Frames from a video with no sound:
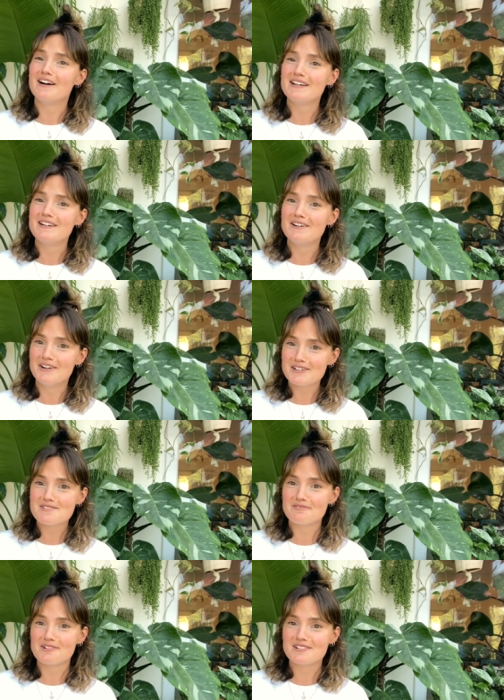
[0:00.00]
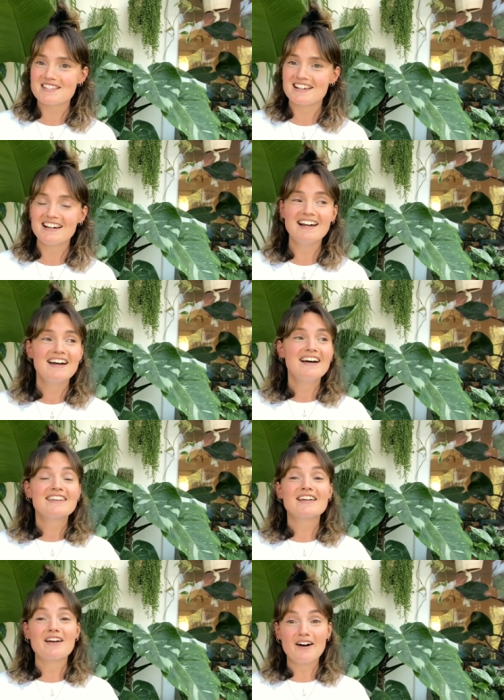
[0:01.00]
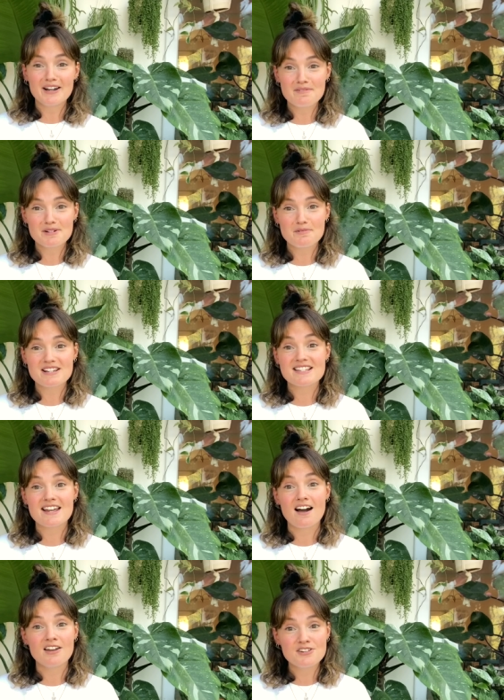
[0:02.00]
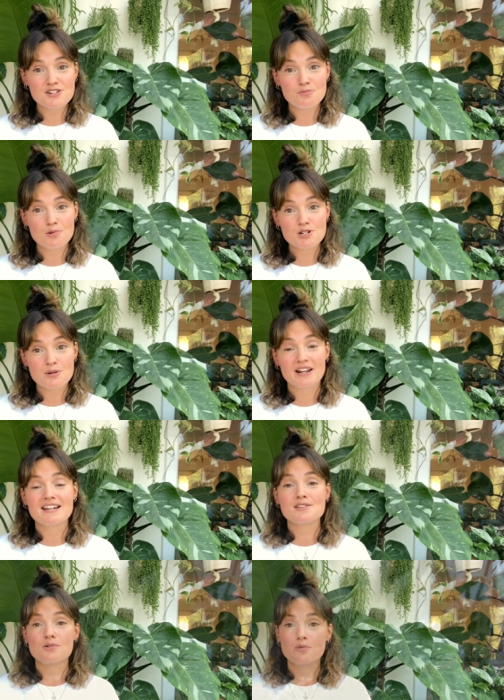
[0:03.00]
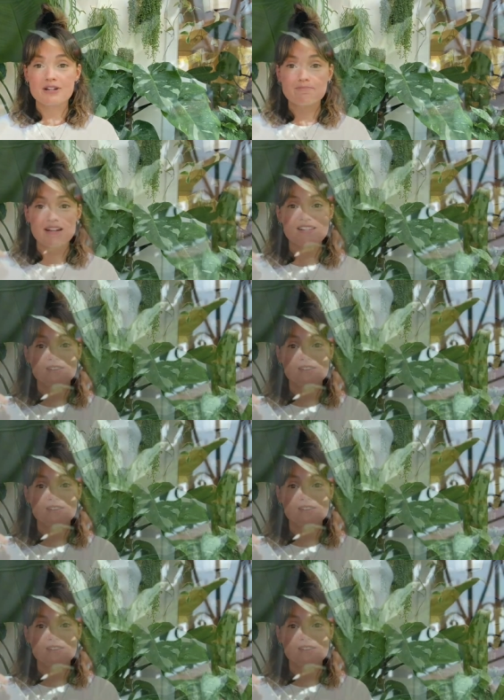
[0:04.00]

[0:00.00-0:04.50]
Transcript: not water, then I would always say underwatering is always better